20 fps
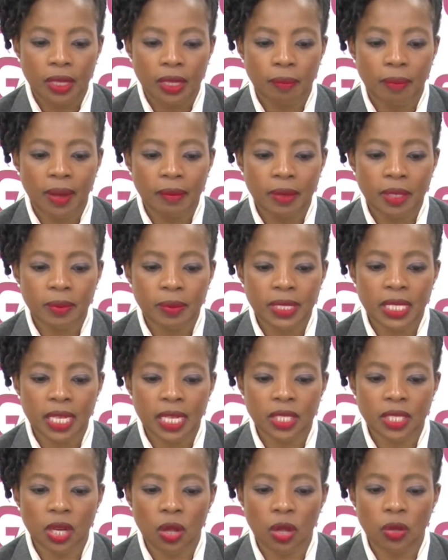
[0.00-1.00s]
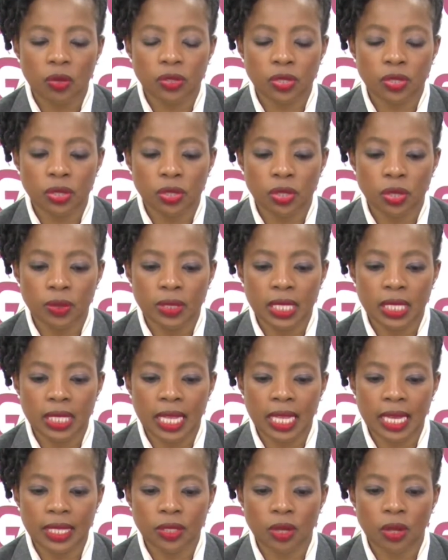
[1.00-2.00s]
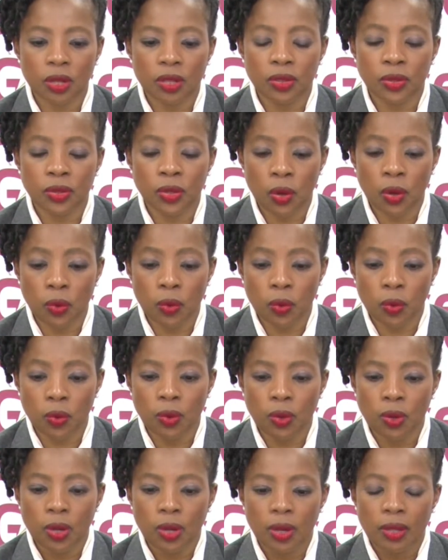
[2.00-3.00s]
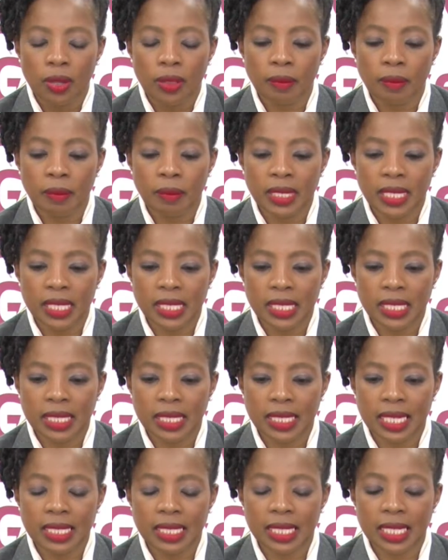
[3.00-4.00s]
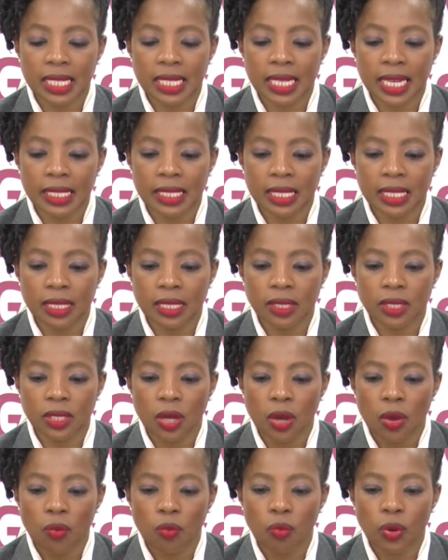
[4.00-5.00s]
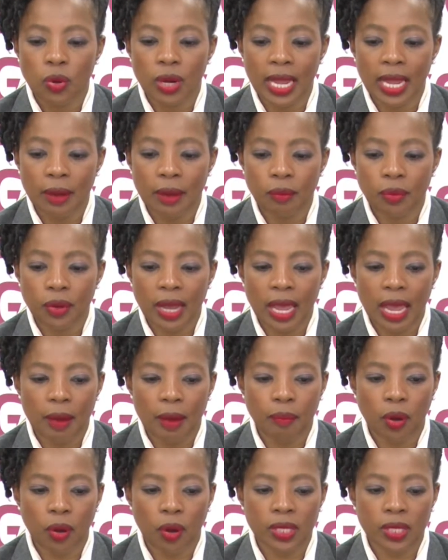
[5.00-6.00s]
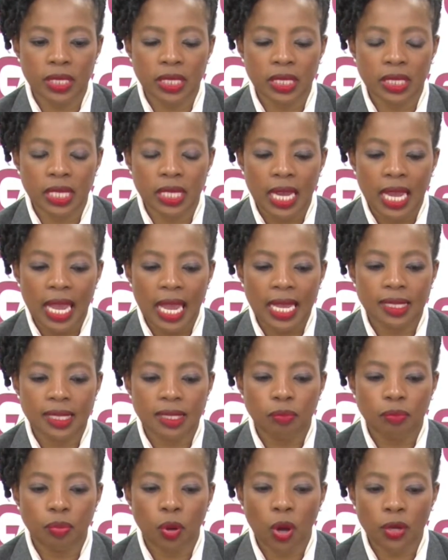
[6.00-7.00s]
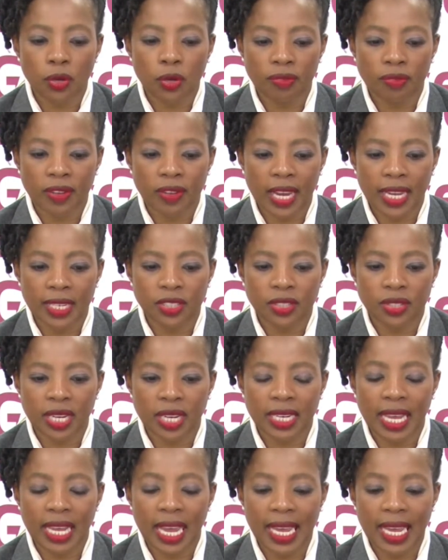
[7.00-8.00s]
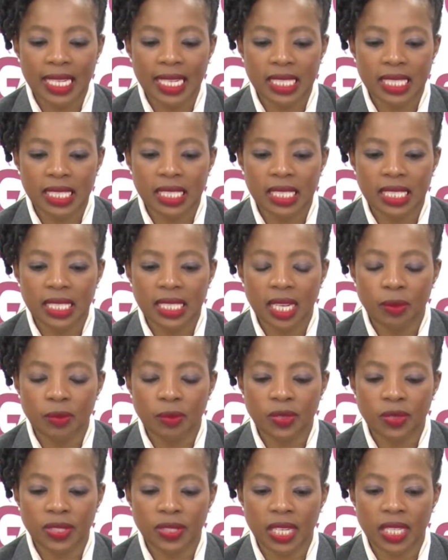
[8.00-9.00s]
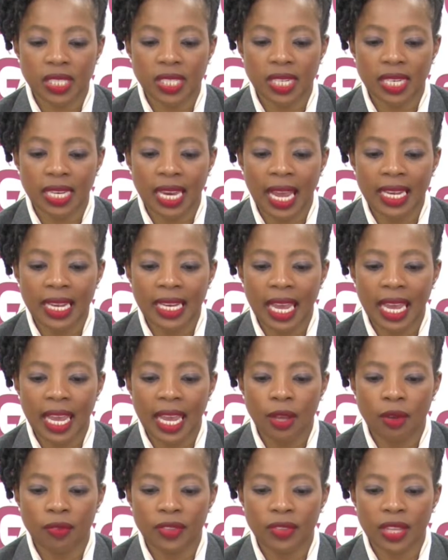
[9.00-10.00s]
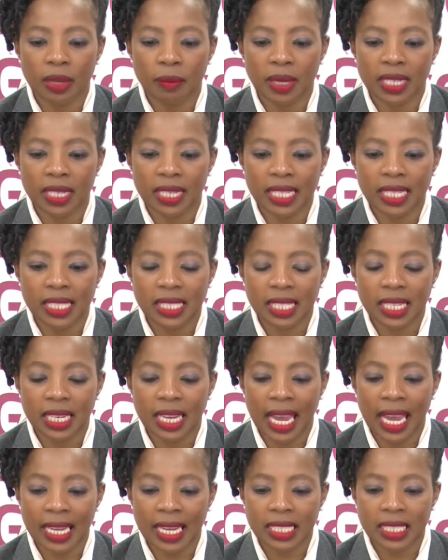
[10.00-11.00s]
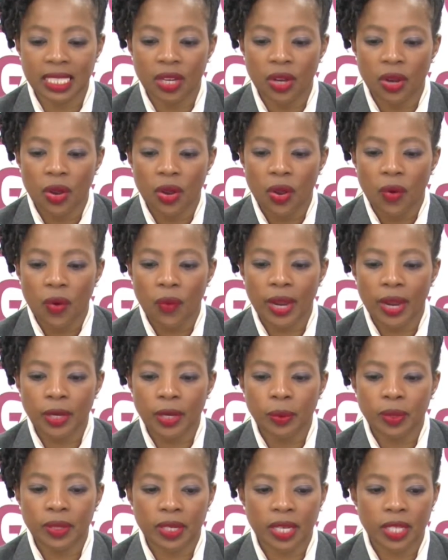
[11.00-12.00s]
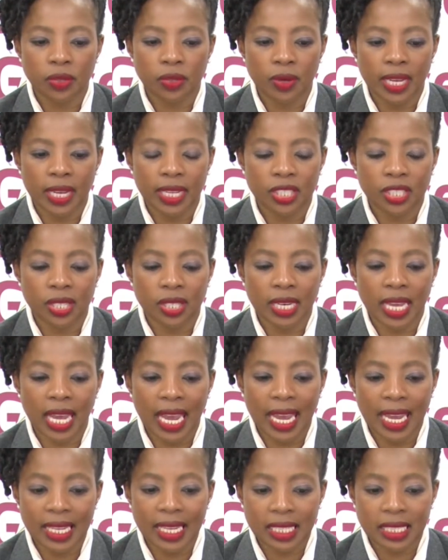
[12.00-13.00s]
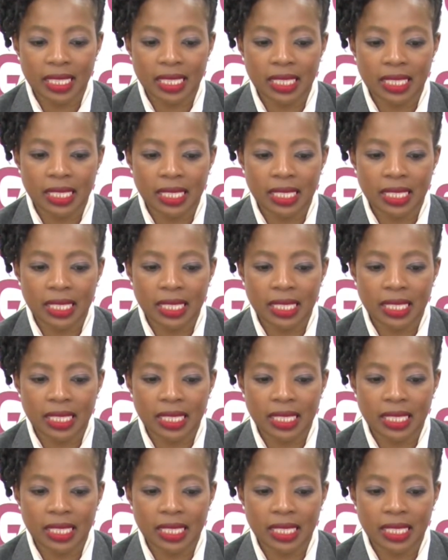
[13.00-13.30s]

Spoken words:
The Public Protector also noted that although the Minister designated Bulembu Airport as a port of entry and exit in terms of Section 9A of the Immigration Act, read with Regulation 8,